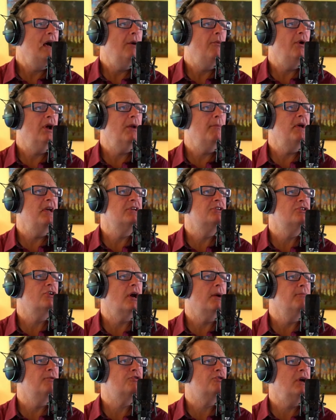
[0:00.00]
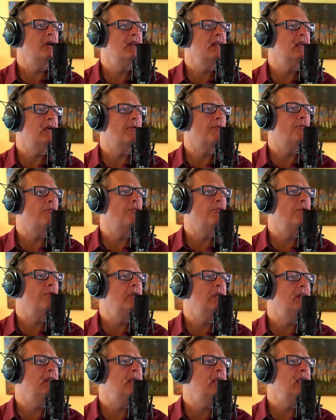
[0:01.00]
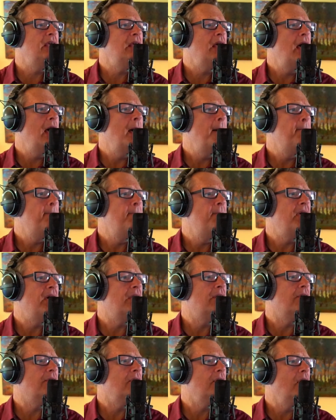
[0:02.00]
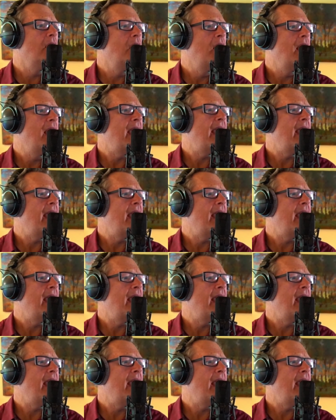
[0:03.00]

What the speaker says: I want to make sure. I'm trying to get really better